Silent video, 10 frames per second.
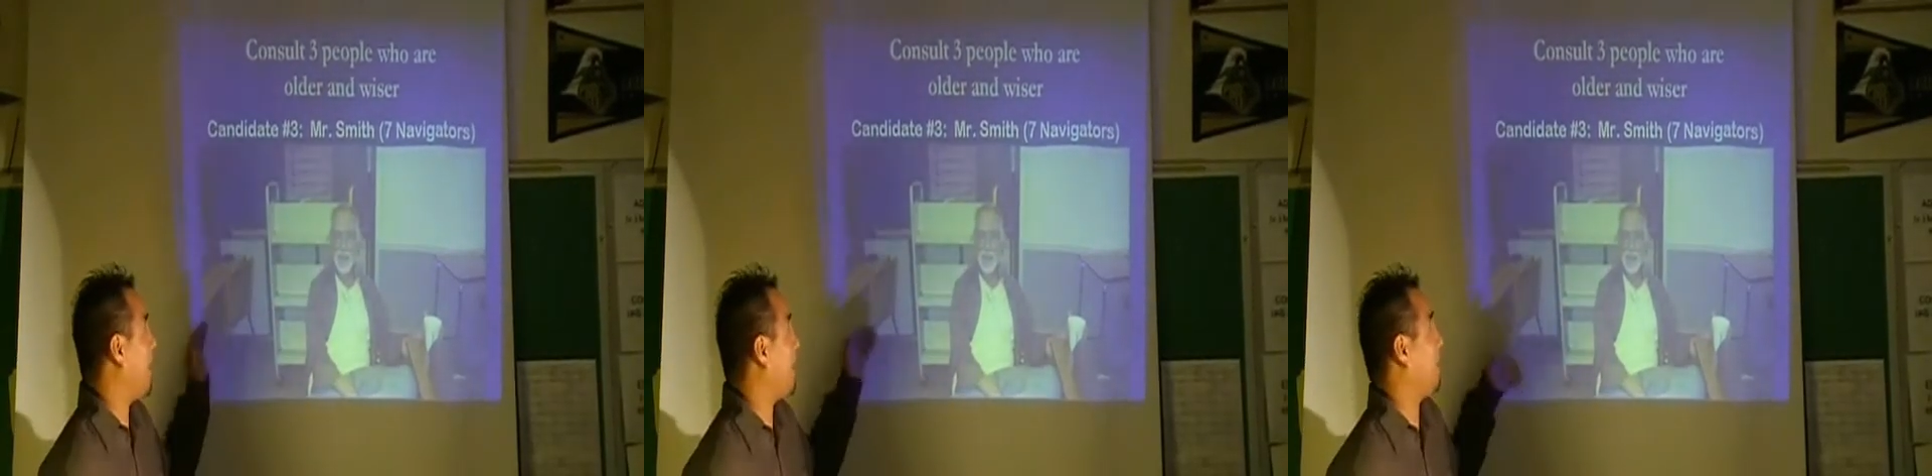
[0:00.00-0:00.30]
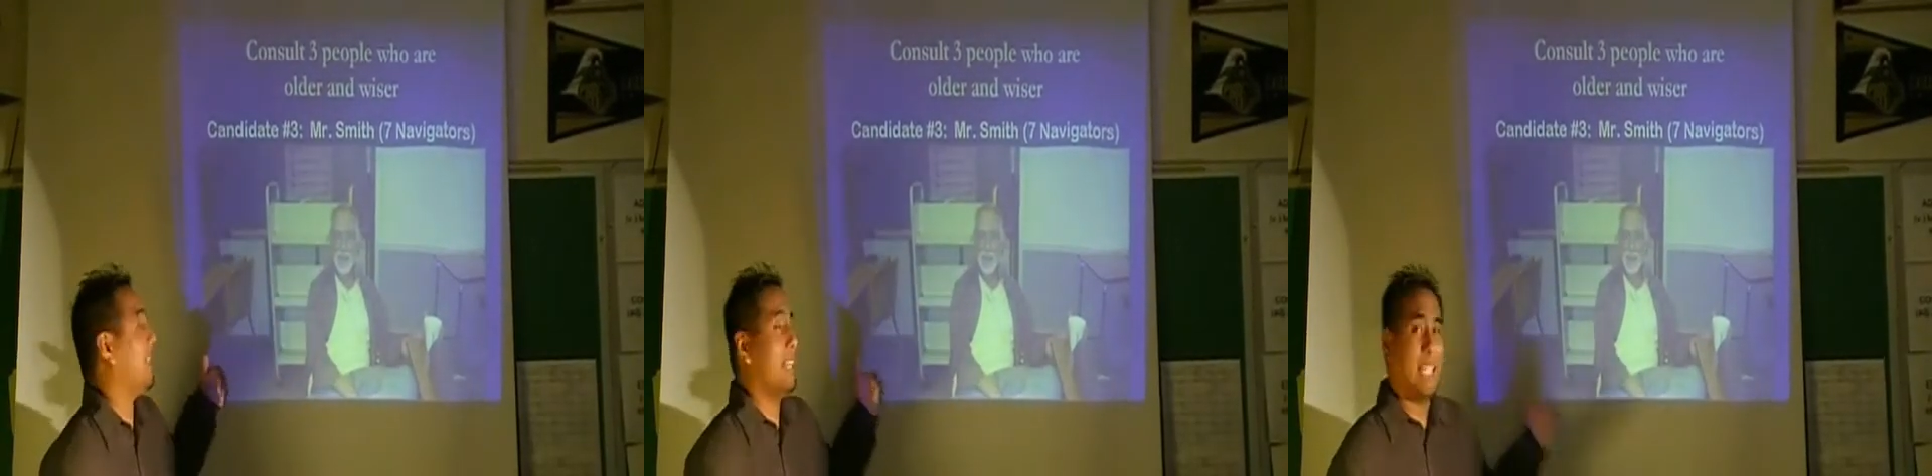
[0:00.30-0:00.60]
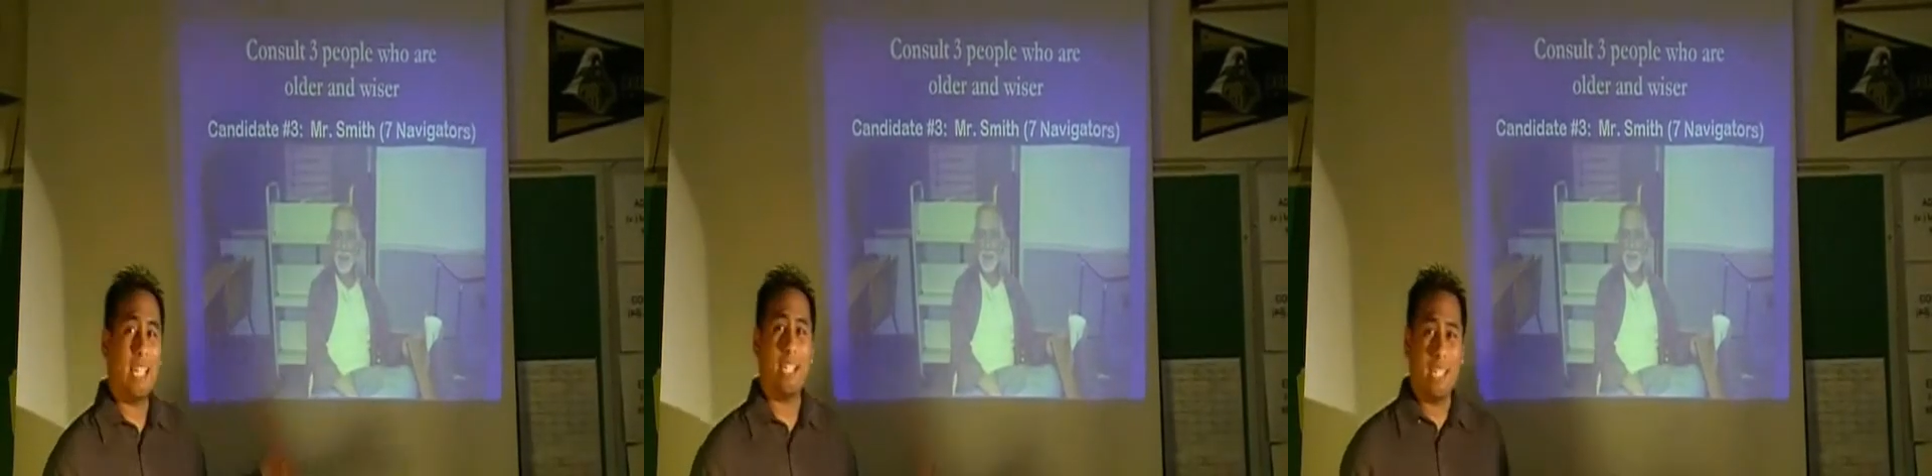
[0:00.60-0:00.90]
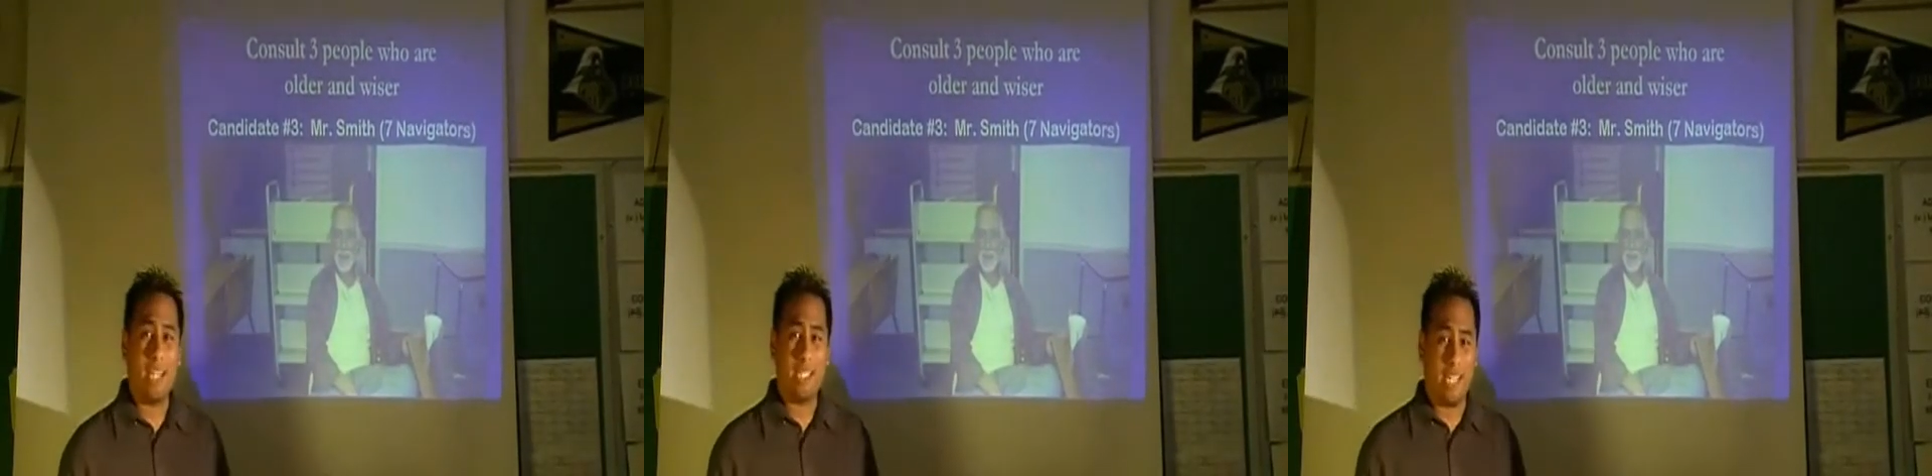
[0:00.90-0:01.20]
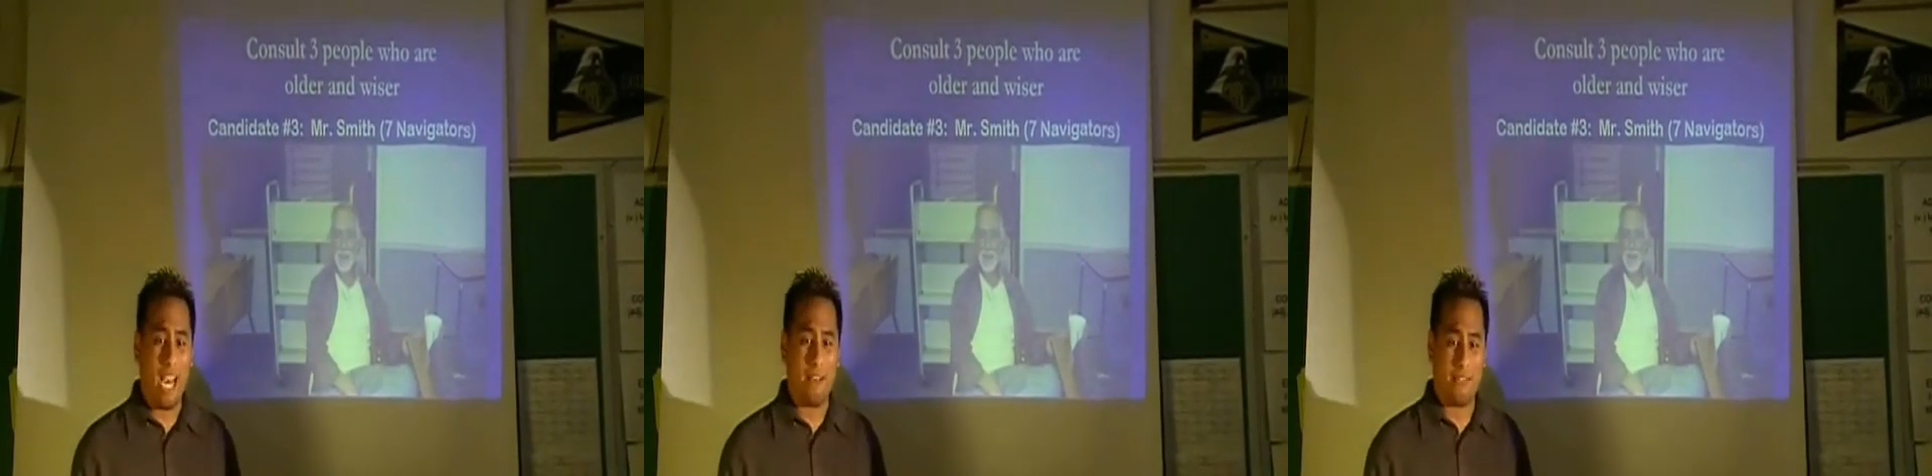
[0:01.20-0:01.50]
but he
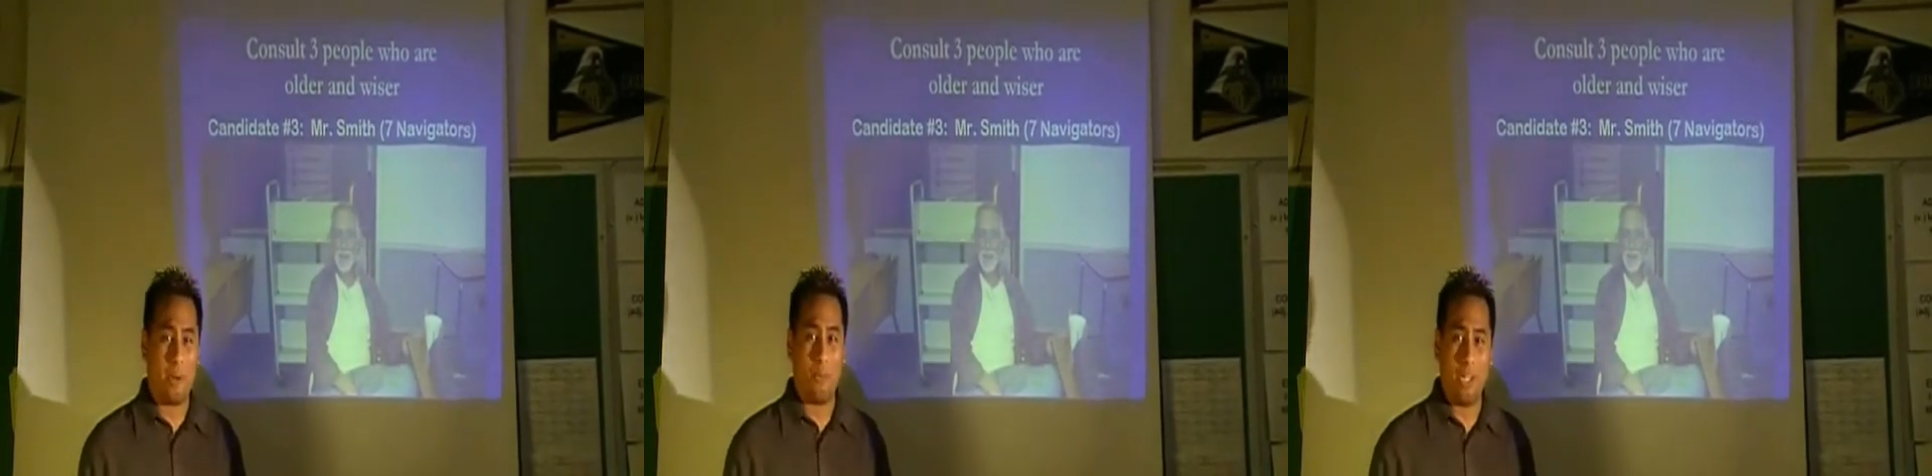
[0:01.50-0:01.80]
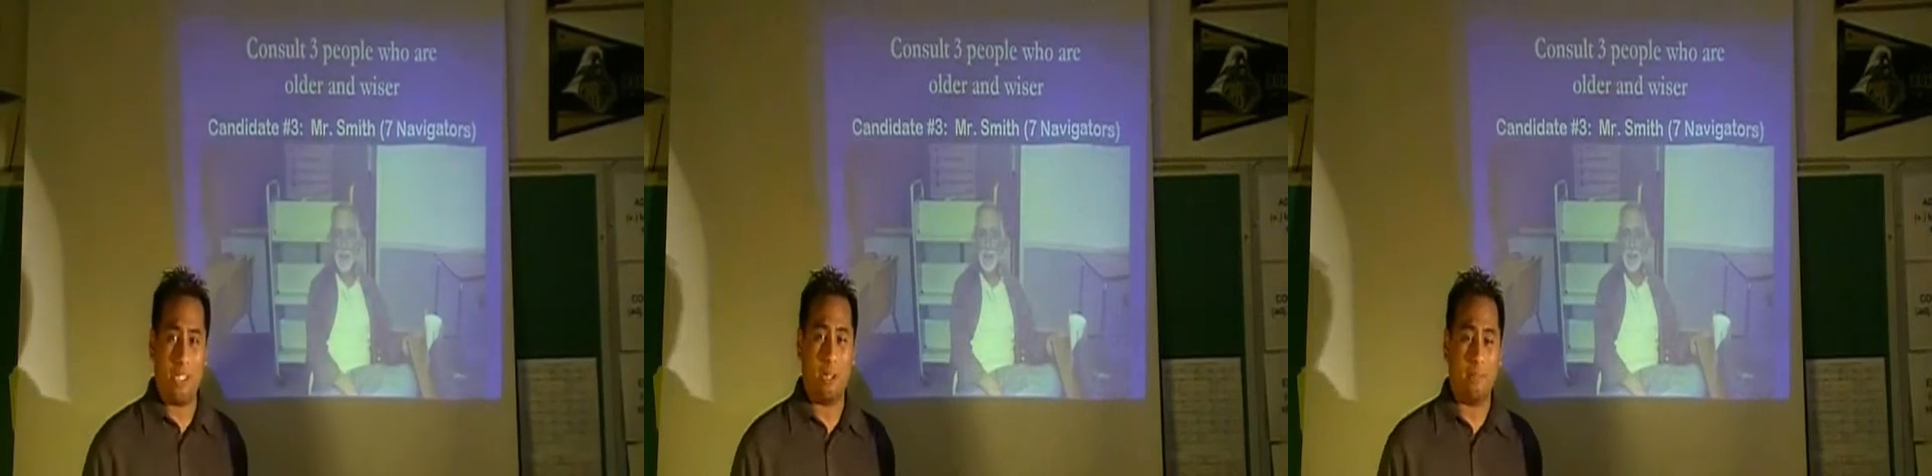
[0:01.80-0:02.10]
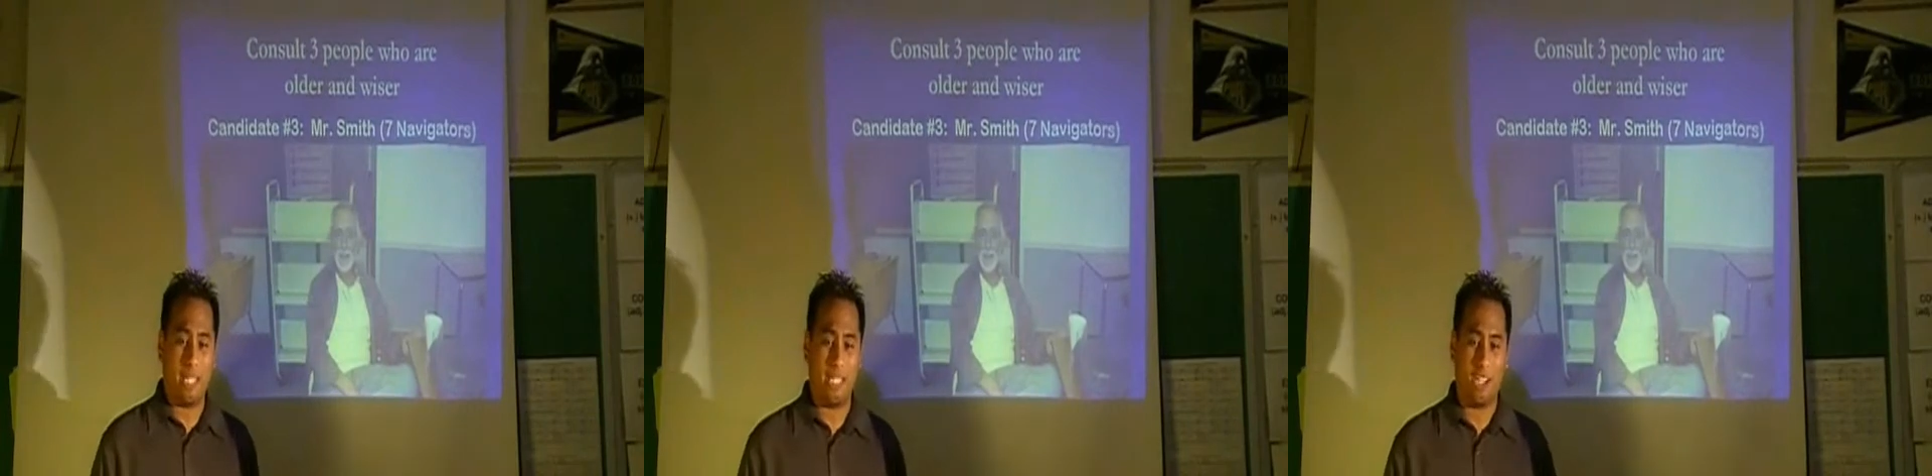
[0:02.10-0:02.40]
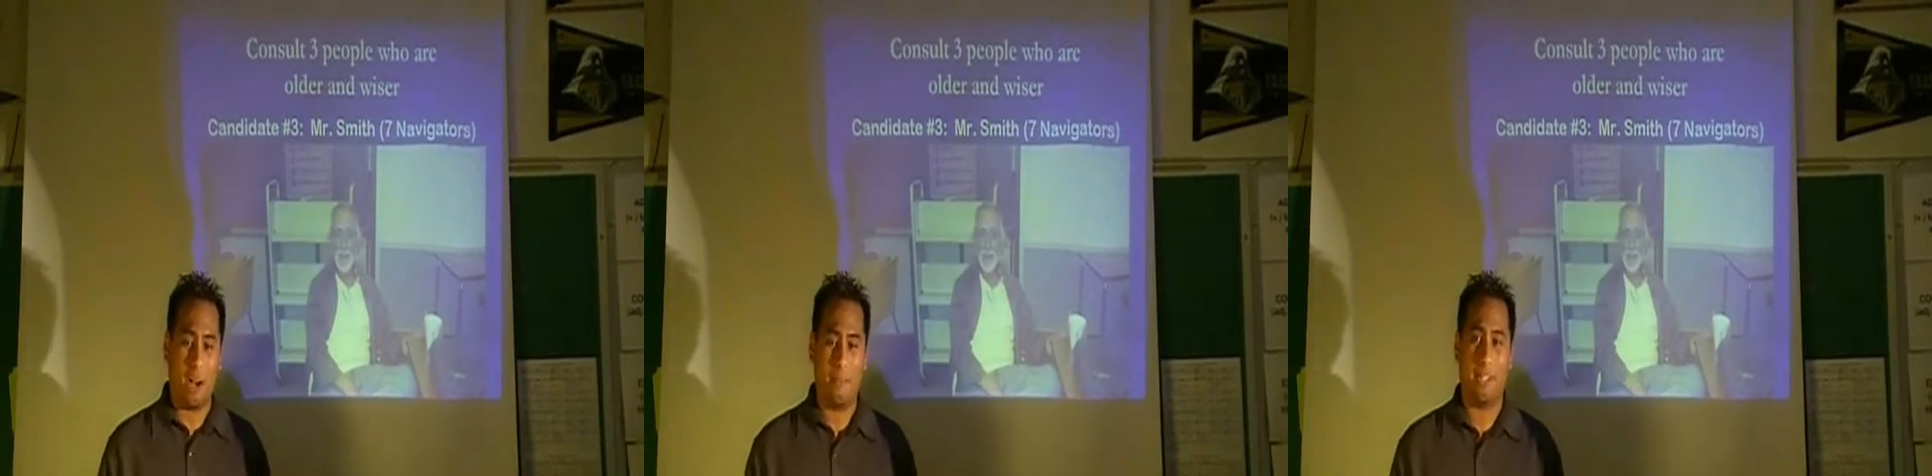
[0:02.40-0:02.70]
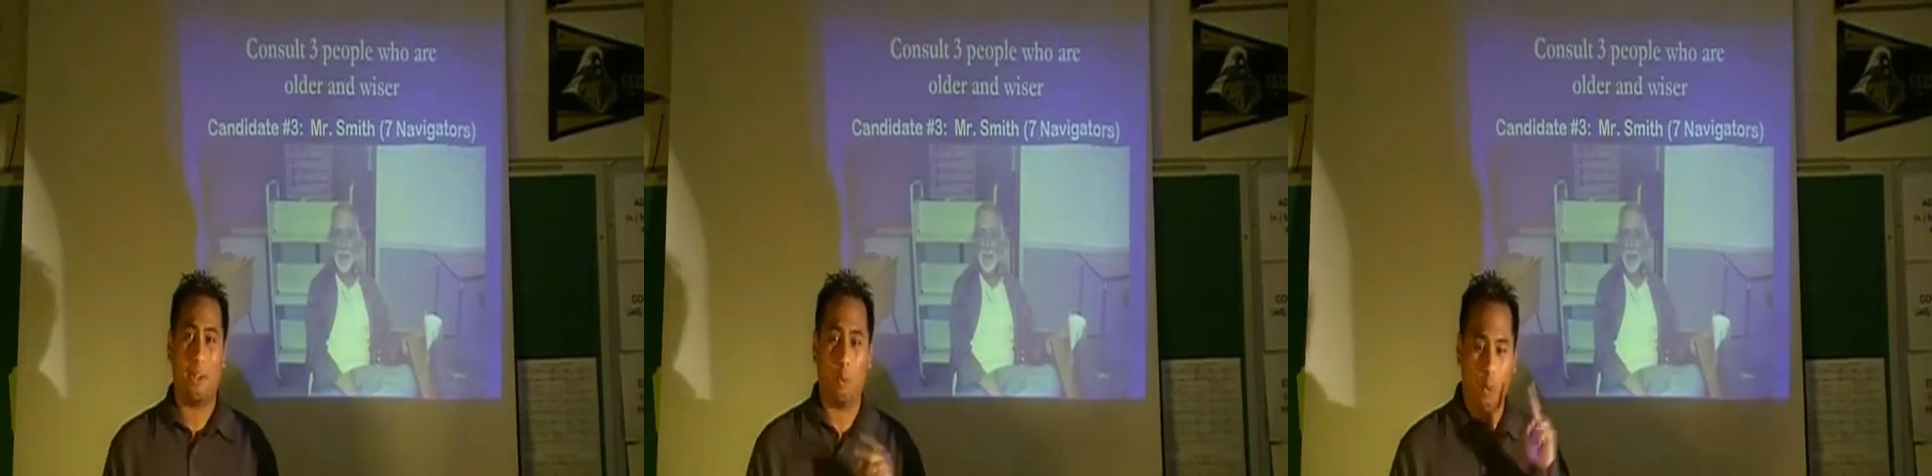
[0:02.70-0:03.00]
does have some wisdom because he taught me